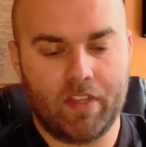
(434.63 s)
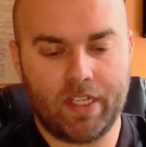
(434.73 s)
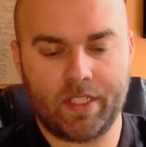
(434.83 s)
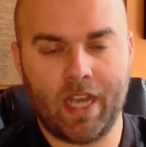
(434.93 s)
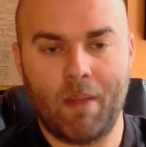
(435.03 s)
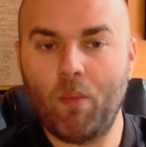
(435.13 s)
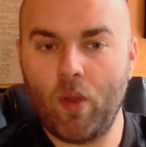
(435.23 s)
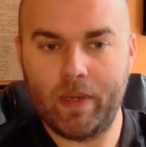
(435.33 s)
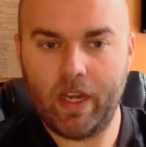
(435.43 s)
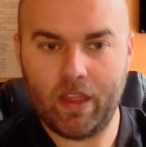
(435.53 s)
just
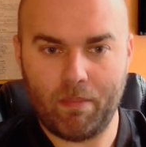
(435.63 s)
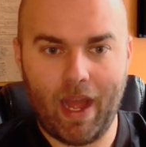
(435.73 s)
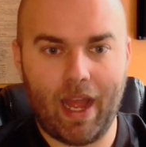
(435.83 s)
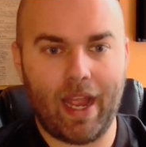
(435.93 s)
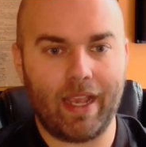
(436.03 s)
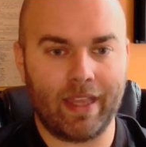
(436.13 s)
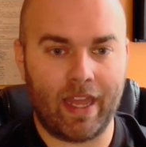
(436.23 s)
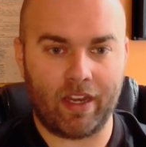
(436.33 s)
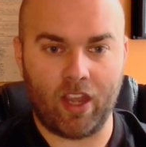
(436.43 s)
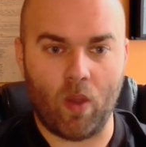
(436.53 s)
stumble him into the bye,
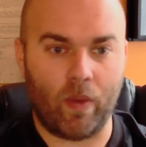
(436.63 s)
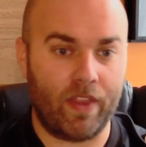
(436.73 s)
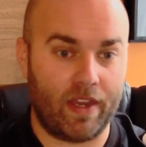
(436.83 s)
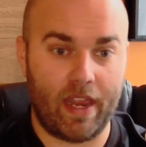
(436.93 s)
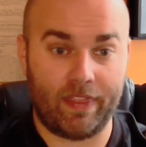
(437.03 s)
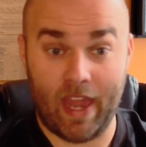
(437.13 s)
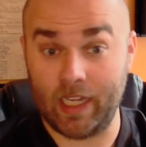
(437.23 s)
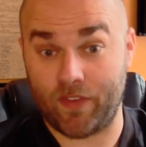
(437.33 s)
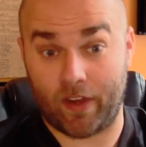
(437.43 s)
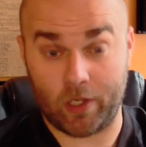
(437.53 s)
let it go, and then
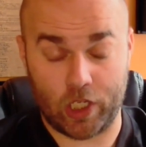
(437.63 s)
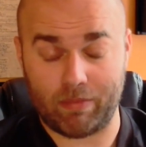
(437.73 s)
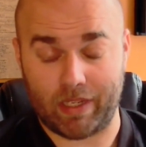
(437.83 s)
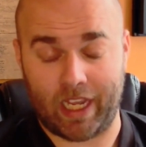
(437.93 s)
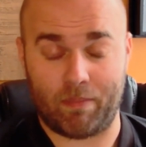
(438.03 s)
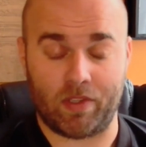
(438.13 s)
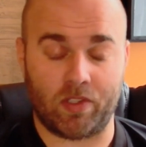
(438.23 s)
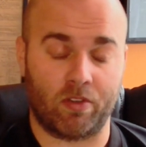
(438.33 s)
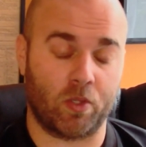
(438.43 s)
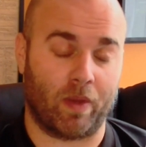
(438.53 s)
he's very cheap to keep
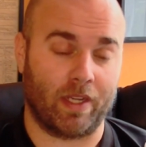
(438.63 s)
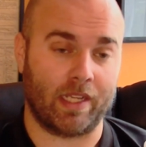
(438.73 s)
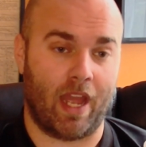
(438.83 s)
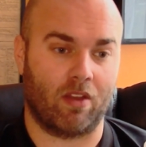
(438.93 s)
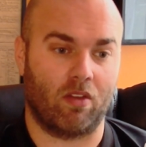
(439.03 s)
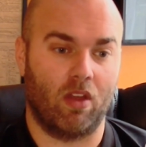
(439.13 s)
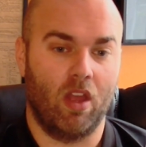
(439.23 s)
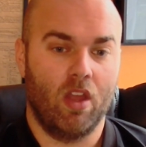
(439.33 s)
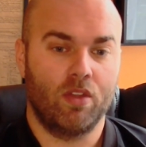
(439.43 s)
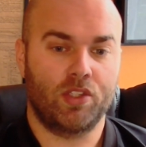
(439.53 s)
as your swing tackle.
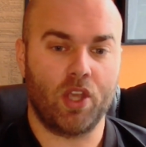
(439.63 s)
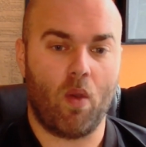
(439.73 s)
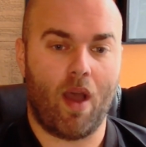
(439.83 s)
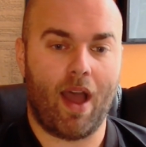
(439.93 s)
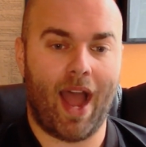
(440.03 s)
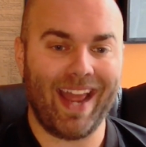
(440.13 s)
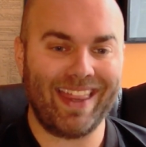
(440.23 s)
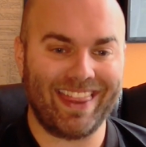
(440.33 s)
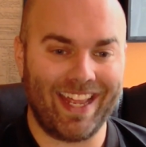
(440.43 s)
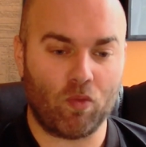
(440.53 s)
So
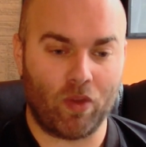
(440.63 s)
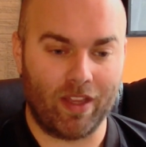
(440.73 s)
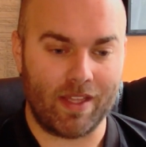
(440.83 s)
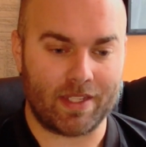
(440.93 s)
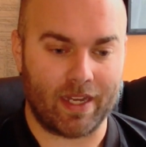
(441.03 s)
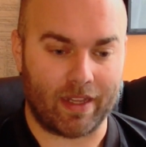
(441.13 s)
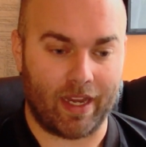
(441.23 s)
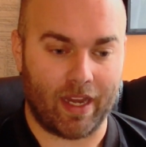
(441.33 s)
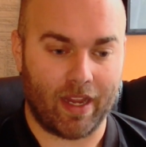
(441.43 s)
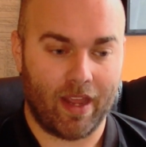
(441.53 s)
I think
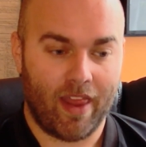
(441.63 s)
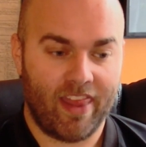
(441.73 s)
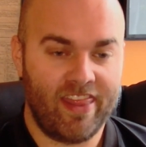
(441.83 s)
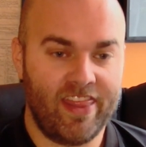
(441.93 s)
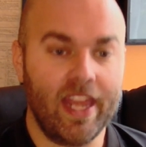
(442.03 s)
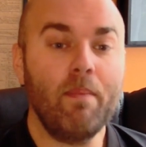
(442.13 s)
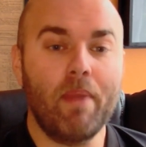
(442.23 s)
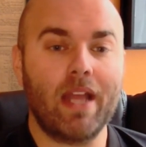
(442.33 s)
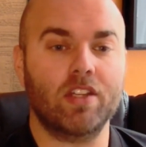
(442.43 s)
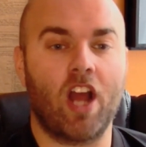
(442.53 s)
realistically, the
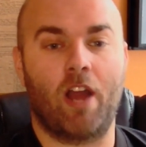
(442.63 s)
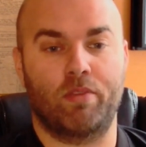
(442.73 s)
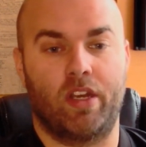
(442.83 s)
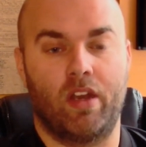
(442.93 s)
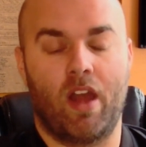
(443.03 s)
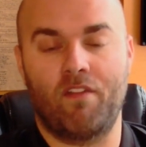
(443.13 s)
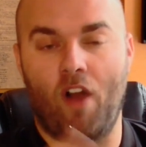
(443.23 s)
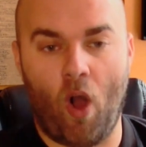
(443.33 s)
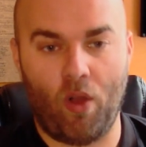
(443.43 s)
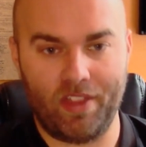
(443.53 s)
best option of
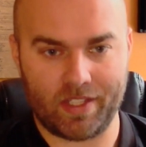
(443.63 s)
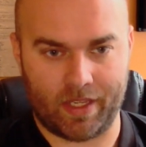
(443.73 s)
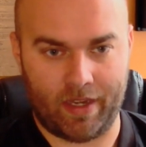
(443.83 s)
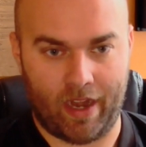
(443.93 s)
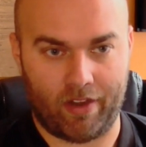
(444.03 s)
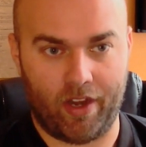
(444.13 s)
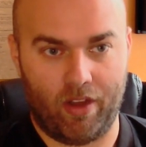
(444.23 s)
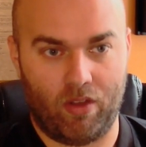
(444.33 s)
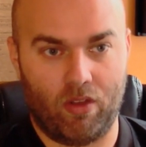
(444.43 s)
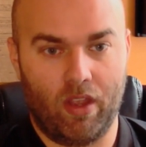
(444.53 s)
all this
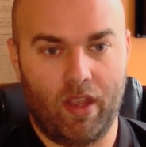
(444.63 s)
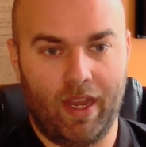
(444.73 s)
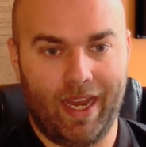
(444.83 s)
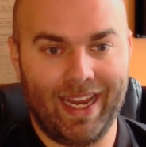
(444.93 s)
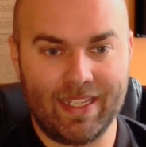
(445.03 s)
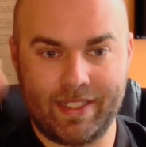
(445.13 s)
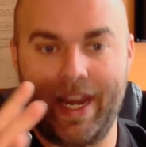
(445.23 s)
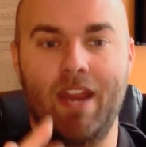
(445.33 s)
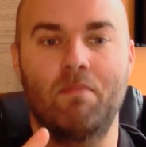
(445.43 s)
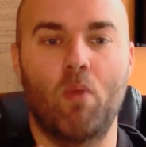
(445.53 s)
scenario is
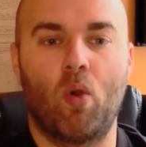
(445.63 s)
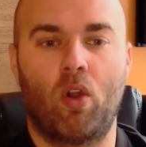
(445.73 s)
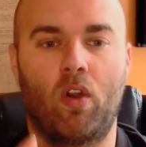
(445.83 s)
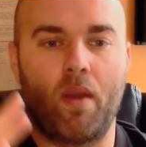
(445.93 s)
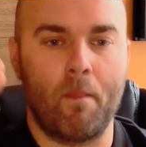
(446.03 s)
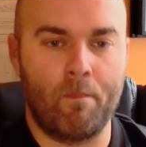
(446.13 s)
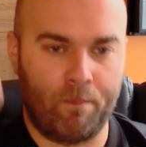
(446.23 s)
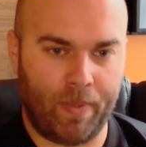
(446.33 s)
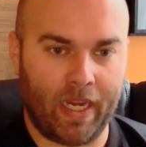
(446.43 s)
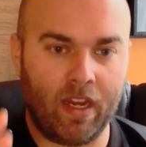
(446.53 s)
Dan Moore
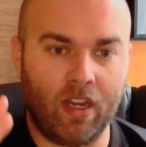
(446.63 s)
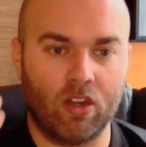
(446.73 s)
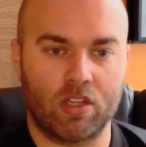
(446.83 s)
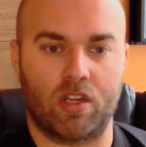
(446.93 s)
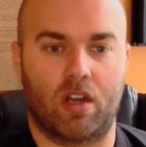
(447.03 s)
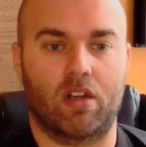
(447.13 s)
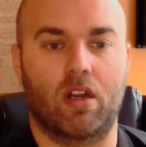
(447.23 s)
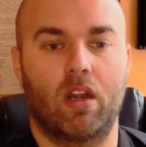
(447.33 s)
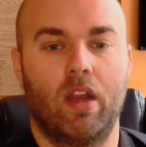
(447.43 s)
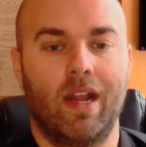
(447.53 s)
being your
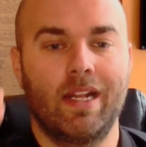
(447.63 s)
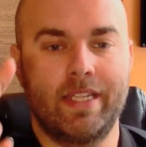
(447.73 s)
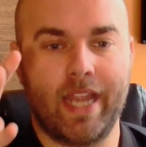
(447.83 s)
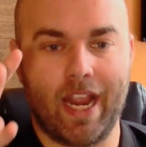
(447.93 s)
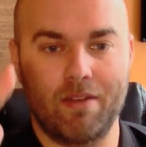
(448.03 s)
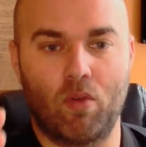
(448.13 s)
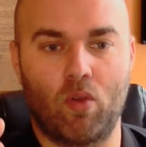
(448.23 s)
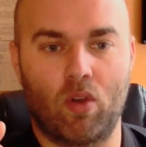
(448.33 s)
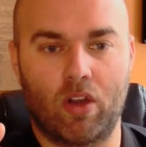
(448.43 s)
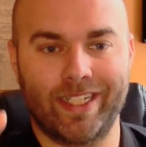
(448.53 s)
starter. Dan
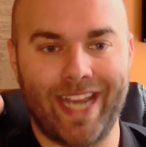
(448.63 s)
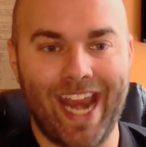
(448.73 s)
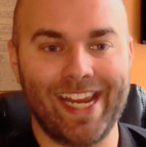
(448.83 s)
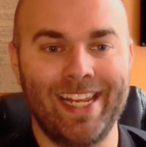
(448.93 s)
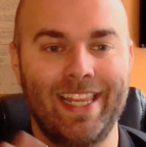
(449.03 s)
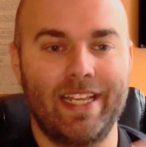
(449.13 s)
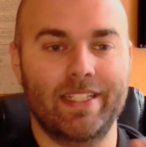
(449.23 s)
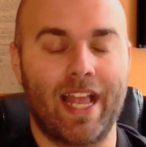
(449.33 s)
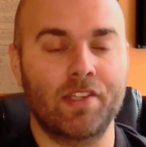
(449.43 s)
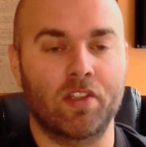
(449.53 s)
Moore taking
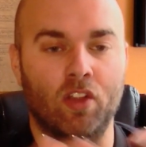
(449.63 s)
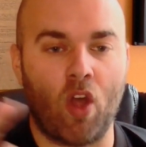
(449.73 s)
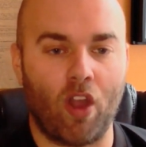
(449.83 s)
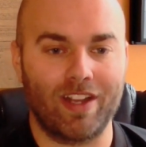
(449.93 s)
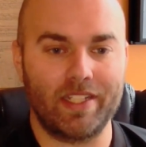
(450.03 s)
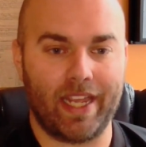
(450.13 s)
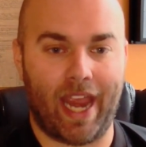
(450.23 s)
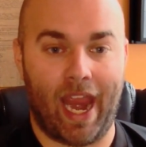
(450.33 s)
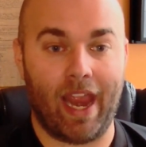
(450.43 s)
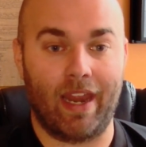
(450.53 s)
this as long as he
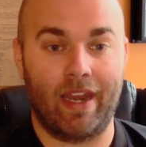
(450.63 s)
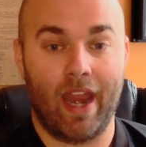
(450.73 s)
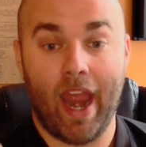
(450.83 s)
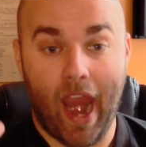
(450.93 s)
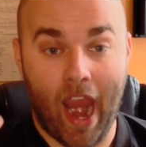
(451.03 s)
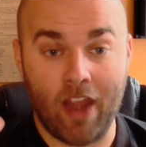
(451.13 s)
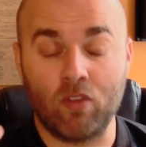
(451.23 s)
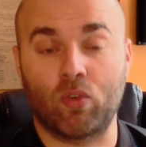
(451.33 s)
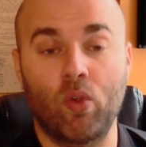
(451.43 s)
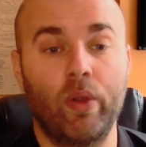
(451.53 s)
can
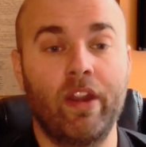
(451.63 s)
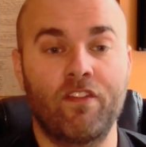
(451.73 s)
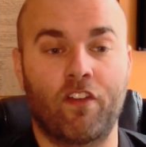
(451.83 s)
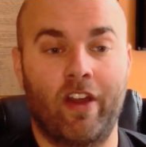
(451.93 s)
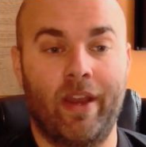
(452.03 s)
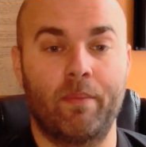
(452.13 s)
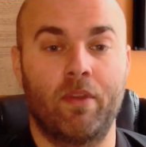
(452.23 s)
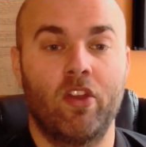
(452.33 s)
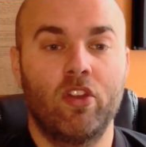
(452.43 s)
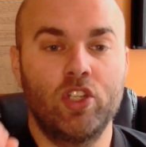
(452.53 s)
and rooting for
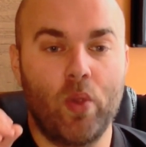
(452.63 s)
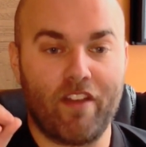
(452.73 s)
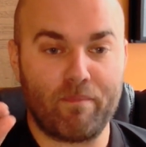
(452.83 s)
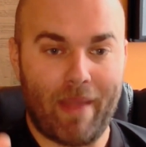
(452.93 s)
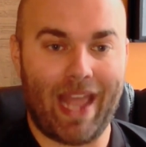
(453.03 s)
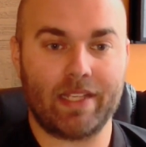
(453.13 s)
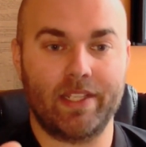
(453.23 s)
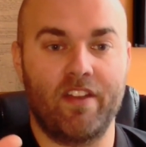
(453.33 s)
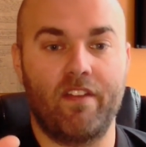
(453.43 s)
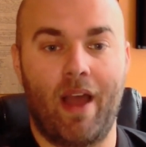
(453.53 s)
him to have
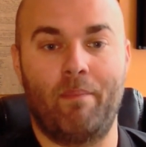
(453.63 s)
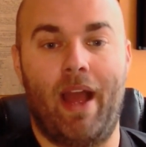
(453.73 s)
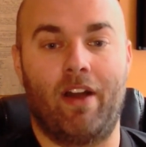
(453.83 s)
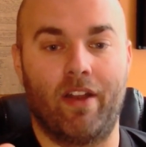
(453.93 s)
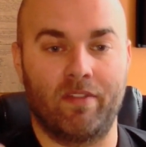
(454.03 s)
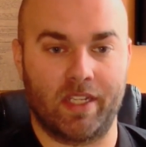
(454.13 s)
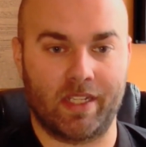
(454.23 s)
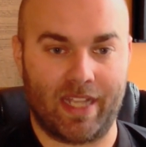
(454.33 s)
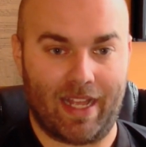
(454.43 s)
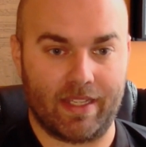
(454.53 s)
massive amount of
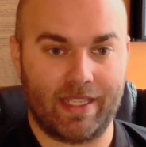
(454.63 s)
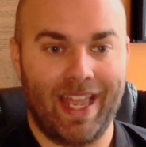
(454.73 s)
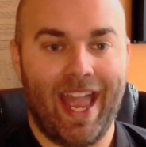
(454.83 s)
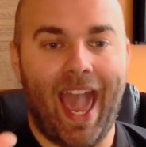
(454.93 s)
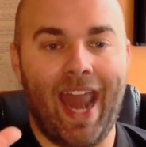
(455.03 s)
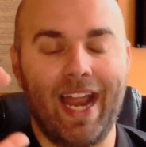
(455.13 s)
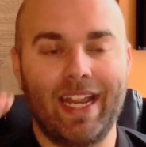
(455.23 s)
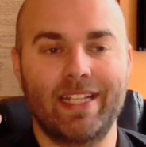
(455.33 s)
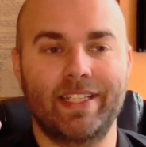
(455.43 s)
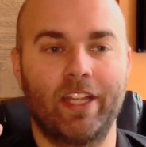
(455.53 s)
success. And I
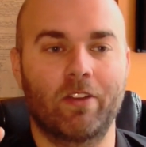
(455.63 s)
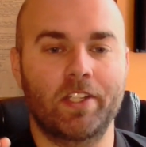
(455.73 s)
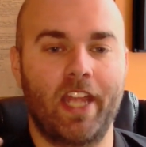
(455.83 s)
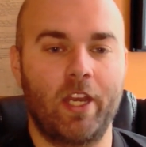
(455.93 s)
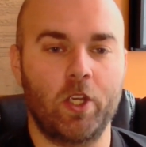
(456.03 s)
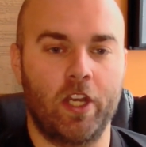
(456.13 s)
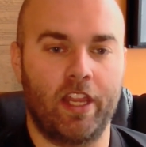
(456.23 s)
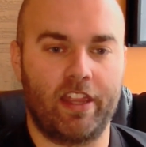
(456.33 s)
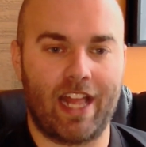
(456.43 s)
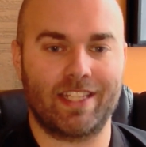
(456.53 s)
get Steelers Nation
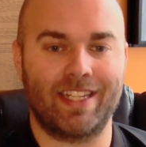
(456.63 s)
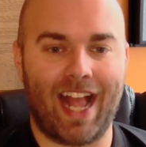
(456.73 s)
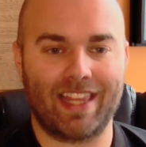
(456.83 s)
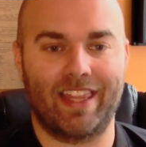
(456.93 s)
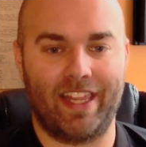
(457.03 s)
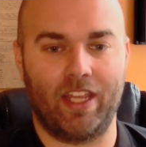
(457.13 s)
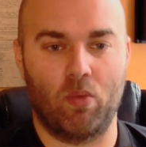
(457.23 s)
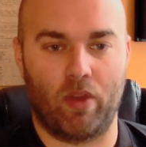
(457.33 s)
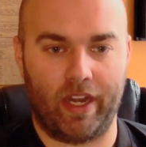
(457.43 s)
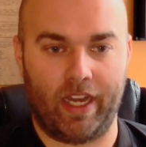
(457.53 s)
that that's not the thing
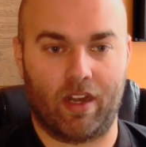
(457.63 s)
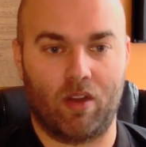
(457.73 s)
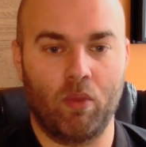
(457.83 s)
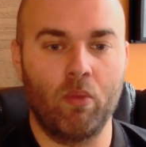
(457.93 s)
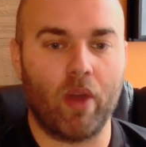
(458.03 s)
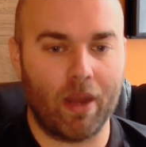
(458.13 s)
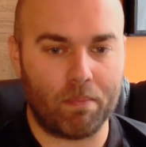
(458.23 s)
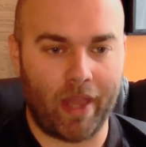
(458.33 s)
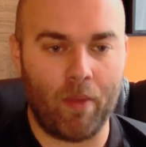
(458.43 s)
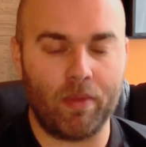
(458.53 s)
you want to hear. We want
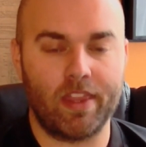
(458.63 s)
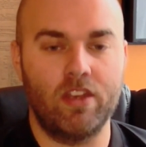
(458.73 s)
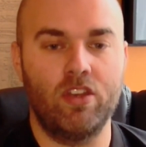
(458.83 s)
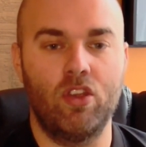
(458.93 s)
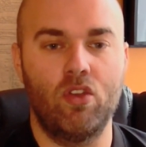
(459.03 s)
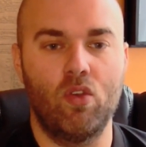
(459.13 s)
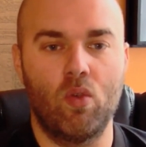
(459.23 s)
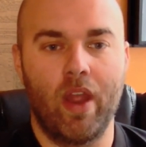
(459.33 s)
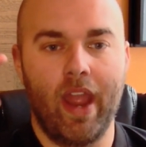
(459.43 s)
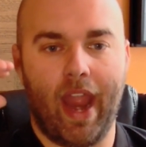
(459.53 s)
to play with the
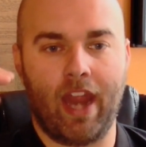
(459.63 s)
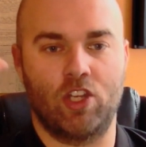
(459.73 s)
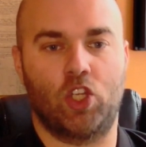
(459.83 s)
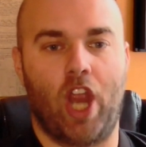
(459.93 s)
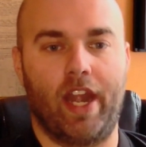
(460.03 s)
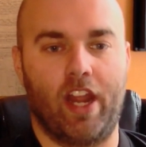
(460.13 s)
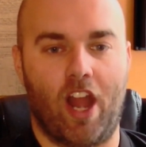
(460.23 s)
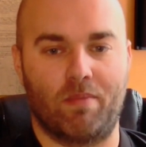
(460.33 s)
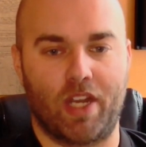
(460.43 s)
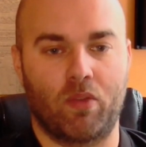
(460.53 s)
new and shiny
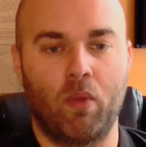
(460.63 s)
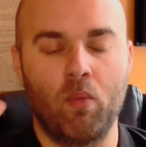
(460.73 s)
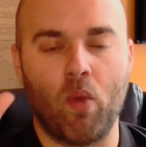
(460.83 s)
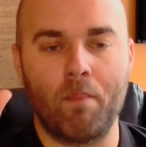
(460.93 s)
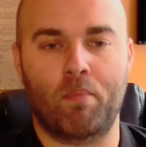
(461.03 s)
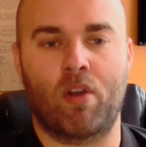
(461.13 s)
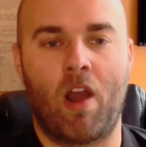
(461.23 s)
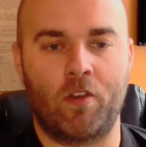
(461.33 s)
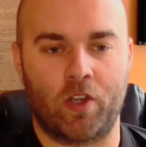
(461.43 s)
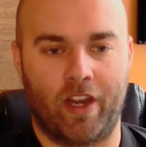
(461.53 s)
object. We want
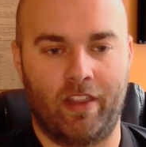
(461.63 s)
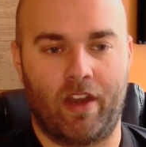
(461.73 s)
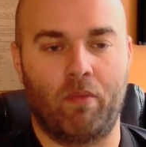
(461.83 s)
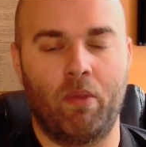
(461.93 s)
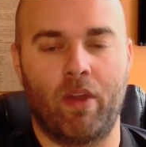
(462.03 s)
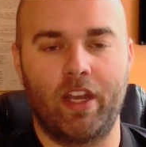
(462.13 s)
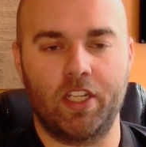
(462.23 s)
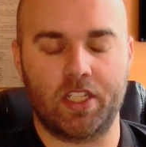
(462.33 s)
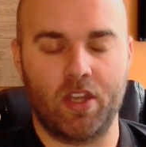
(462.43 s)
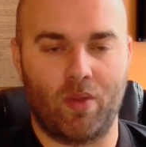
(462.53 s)
Broderick in there. We want to
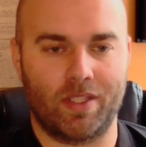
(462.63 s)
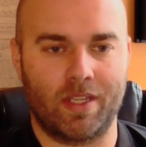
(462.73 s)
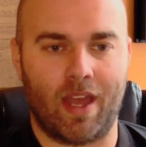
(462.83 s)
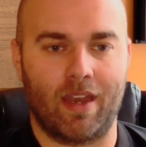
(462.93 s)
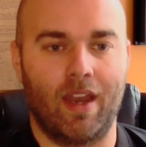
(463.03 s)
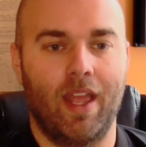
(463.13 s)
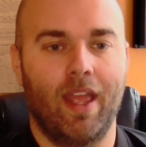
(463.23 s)
just know it's done.